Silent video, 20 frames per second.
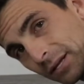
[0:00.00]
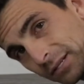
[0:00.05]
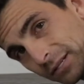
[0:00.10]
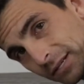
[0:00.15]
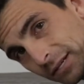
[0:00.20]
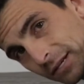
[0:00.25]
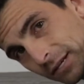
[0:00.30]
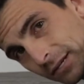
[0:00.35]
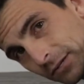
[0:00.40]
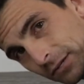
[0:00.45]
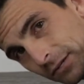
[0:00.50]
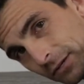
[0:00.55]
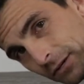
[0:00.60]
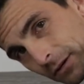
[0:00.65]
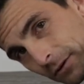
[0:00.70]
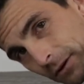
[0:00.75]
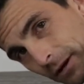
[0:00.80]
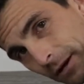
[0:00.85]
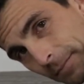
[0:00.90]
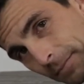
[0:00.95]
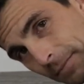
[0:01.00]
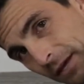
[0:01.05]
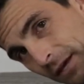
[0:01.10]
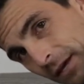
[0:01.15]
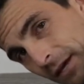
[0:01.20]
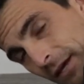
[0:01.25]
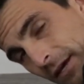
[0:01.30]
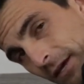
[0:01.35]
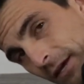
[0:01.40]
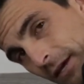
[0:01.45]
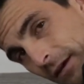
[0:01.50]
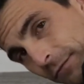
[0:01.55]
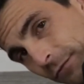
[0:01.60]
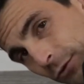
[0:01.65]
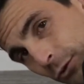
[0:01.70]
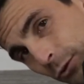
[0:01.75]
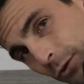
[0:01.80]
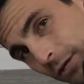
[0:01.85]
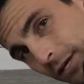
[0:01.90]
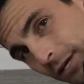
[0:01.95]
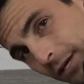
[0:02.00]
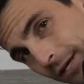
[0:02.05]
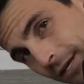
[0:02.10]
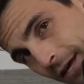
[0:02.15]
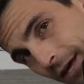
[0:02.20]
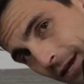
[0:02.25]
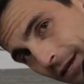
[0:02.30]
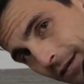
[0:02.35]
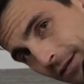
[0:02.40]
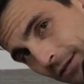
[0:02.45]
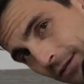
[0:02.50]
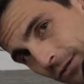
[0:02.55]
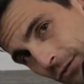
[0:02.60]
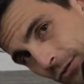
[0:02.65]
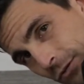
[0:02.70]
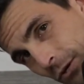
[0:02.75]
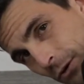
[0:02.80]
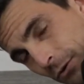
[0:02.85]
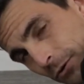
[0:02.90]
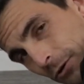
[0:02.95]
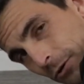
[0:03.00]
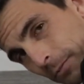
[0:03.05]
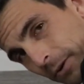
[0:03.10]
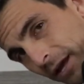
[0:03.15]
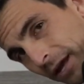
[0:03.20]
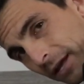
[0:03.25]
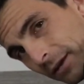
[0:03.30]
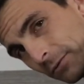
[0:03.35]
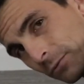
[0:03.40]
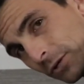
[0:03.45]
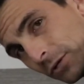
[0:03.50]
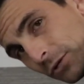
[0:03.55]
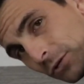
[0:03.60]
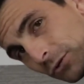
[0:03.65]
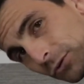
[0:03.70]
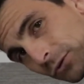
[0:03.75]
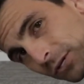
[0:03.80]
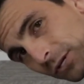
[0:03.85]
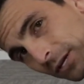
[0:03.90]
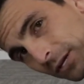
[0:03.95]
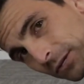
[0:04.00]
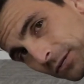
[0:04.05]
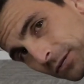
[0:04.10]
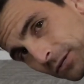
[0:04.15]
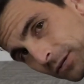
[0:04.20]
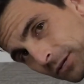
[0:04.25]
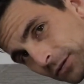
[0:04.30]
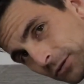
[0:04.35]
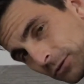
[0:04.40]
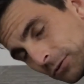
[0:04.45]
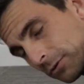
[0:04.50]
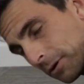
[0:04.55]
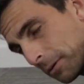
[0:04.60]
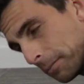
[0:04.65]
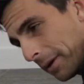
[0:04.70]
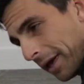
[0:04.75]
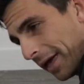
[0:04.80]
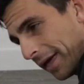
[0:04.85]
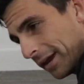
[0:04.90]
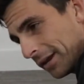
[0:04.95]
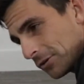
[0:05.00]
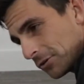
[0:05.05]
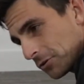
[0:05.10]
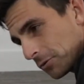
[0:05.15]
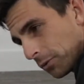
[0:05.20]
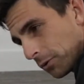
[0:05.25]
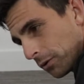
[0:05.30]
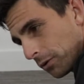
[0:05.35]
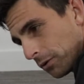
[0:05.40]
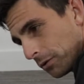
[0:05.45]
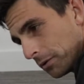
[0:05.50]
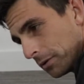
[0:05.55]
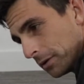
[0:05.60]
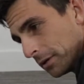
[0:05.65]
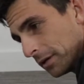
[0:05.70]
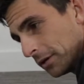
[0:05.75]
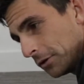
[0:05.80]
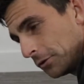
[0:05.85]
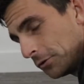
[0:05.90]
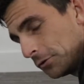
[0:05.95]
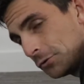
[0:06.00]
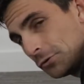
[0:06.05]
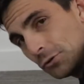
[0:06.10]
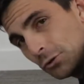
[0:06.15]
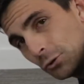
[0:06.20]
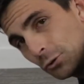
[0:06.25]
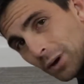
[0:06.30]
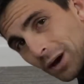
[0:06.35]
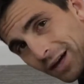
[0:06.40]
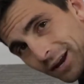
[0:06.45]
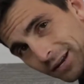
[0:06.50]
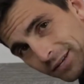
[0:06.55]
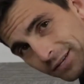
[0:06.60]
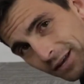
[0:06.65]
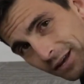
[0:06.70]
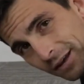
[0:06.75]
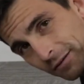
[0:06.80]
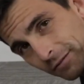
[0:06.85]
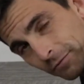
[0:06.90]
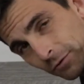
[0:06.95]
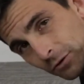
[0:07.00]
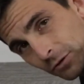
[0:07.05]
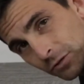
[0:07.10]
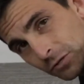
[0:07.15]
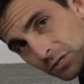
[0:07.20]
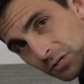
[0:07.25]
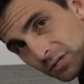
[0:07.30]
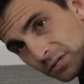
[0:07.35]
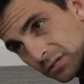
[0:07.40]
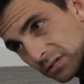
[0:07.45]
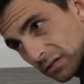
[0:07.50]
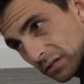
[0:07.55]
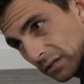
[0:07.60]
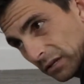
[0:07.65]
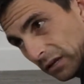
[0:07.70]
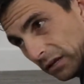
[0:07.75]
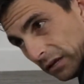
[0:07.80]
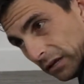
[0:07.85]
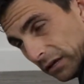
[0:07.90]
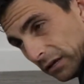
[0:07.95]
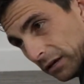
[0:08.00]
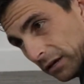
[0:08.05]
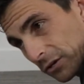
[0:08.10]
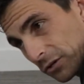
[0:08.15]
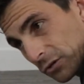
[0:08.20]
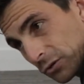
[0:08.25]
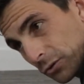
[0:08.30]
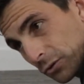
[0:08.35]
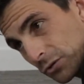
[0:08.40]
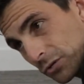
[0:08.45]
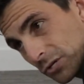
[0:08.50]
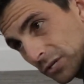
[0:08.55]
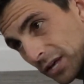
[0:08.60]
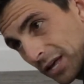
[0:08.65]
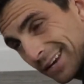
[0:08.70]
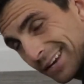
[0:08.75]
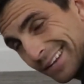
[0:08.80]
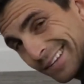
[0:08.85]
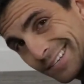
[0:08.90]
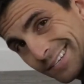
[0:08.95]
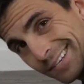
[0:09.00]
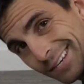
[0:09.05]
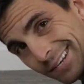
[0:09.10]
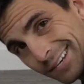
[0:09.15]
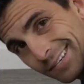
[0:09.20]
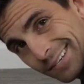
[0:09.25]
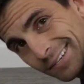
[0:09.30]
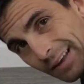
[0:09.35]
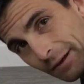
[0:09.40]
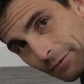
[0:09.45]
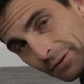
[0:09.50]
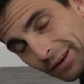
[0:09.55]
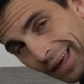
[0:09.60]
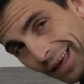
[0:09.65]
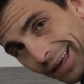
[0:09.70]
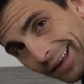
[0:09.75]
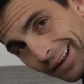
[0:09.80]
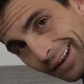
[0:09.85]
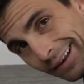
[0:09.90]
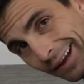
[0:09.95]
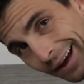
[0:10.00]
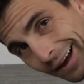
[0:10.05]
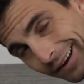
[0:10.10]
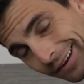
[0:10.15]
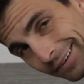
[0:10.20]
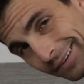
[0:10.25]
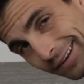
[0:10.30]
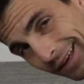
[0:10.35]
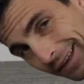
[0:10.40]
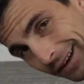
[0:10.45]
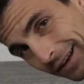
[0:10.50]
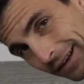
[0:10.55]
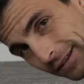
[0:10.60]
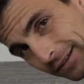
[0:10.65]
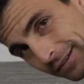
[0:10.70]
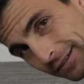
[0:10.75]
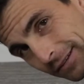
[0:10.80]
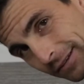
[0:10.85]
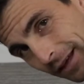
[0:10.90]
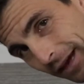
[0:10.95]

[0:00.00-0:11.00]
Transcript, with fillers: as it is, all right? If you can get it so your pain reduces to a manageable 2 out of 10 versus a excruciating 6, 7, 8, 9, 10 out of,